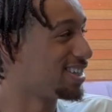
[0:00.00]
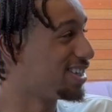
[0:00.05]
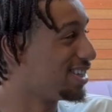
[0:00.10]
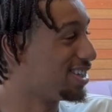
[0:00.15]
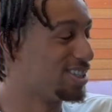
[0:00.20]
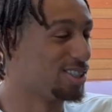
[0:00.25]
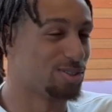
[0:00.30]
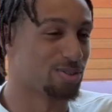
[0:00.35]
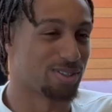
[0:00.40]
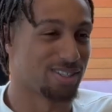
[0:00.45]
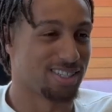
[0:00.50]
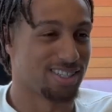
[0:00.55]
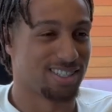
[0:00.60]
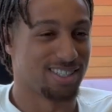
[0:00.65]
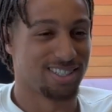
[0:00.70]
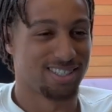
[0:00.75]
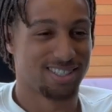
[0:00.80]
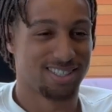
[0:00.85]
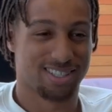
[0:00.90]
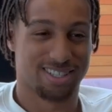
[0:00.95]
is what it
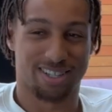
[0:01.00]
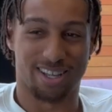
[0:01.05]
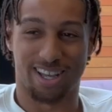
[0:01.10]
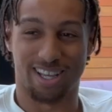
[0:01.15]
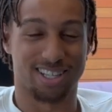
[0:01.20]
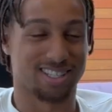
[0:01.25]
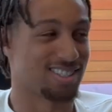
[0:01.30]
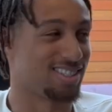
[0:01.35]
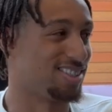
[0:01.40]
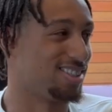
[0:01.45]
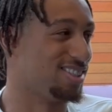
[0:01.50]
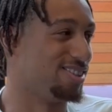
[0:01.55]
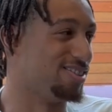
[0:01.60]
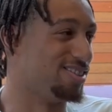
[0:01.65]
is. I guess the series is